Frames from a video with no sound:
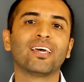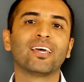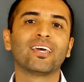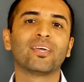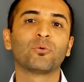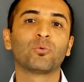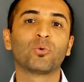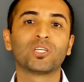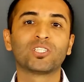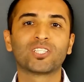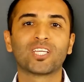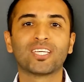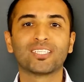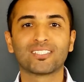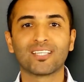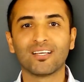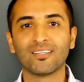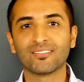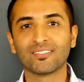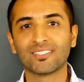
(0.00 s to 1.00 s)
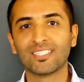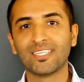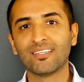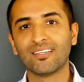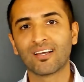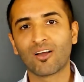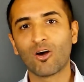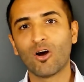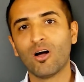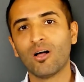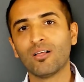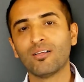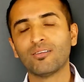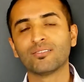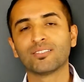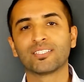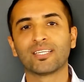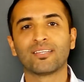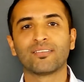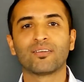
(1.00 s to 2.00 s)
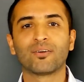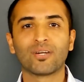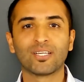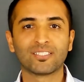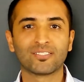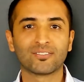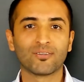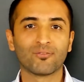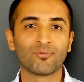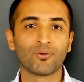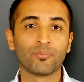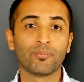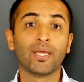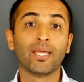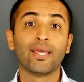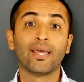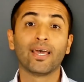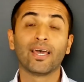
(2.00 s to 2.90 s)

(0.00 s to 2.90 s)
in which case I'll see the calls and the rest of them.